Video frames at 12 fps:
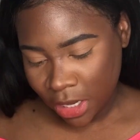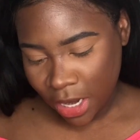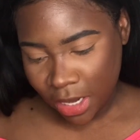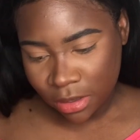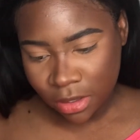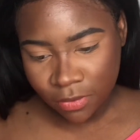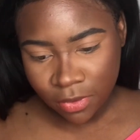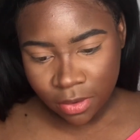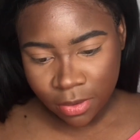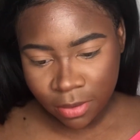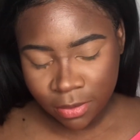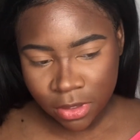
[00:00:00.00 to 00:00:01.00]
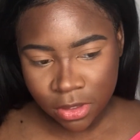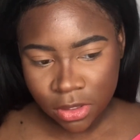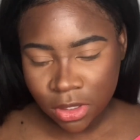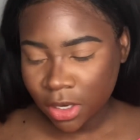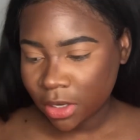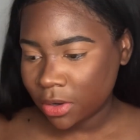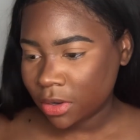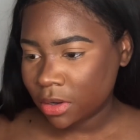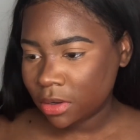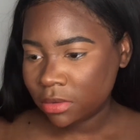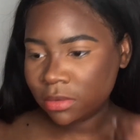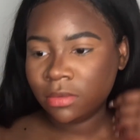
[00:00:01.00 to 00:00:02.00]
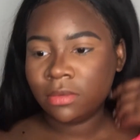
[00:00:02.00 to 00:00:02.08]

I don't even know where I want to start, girl.